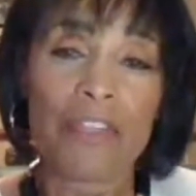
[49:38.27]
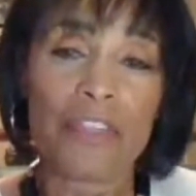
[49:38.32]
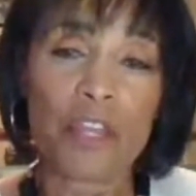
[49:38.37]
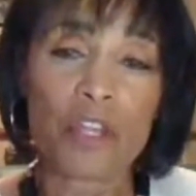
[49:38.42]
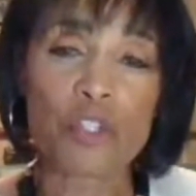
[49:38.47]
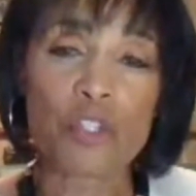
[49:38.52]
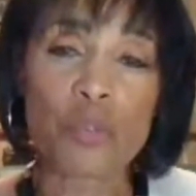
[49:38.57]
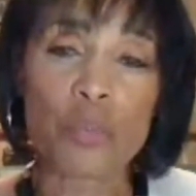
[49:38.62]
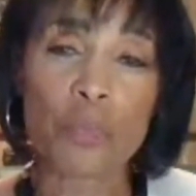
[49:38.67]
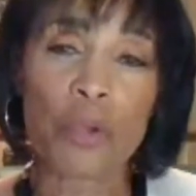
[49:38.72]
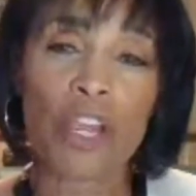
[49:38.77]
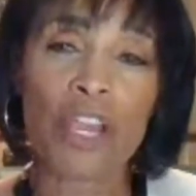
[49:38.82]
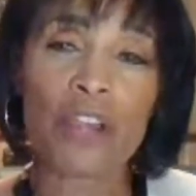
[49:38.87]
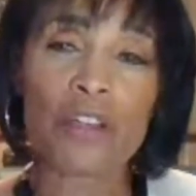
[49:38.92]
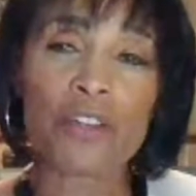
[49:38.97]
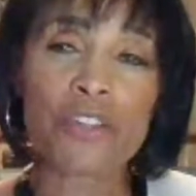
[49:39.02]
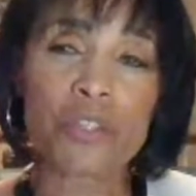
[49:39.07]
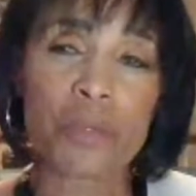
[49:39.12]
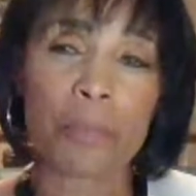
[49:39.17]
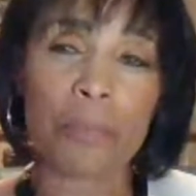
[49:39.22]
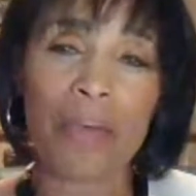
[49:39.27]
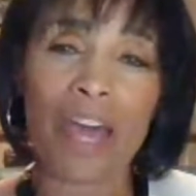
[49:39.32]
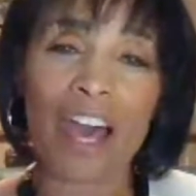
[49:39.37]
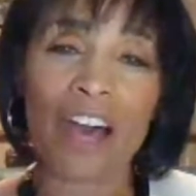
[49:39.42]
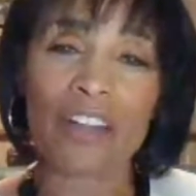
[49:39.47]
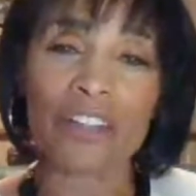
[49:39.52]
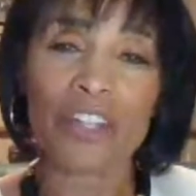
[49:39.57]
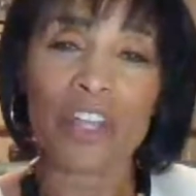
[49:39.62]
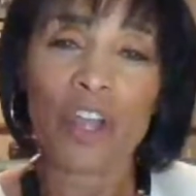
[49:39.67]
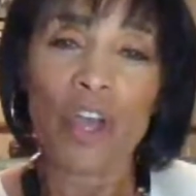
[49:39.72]
There's prayers
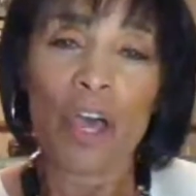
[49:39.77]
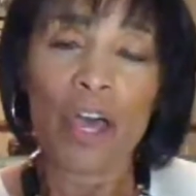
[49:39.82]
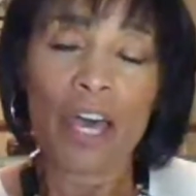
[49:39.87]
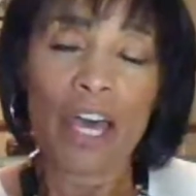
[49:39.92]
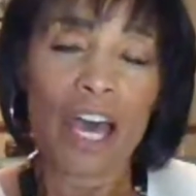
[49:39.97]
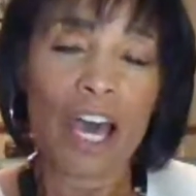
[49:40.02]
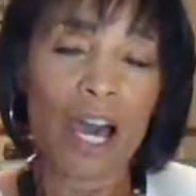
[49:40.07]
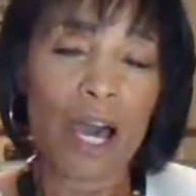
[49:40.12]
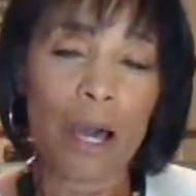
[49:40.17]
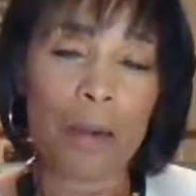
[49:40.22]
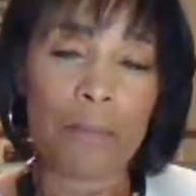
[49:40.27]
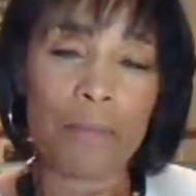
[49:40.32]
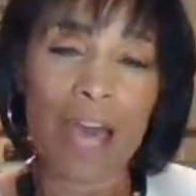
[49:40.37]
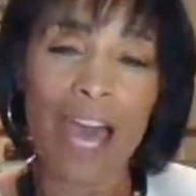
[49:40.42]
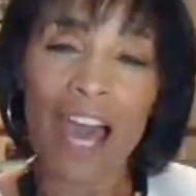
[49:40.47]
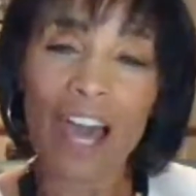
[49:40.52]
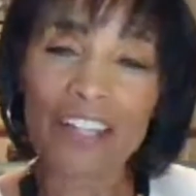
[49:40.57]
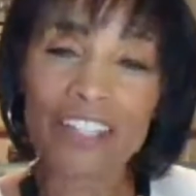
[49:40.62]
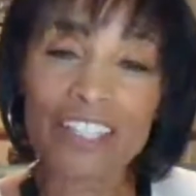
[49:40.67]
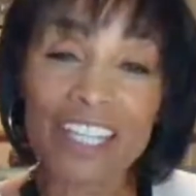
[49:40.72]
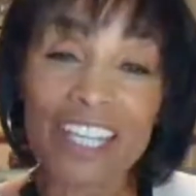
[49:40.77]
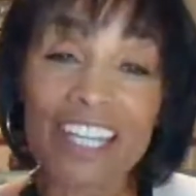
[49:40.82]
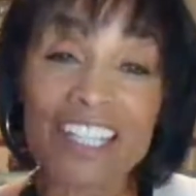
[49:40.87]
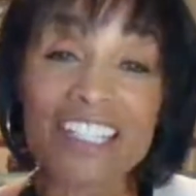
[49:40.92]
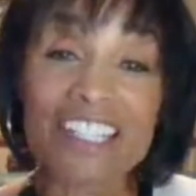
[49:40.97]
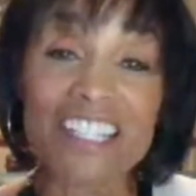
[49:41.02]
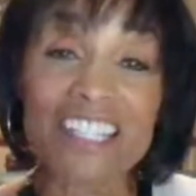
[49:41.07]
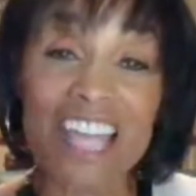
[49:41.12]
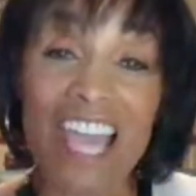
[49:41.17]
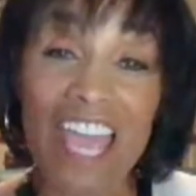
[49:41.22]
about how to
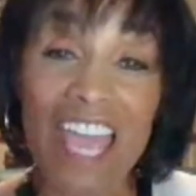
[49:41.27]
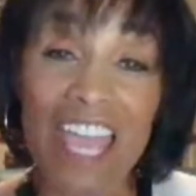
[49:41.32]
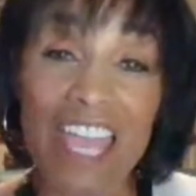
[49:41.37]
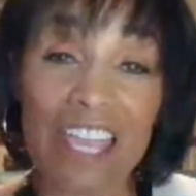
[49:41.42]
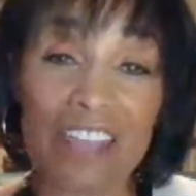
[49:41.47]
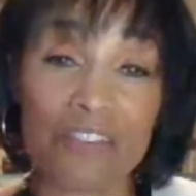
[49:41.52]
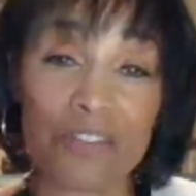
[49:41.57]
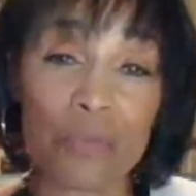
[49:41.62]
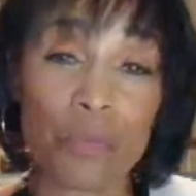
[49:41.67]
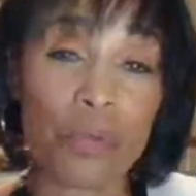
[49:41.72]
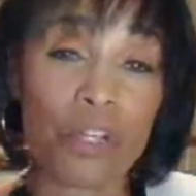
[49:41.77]
get saved.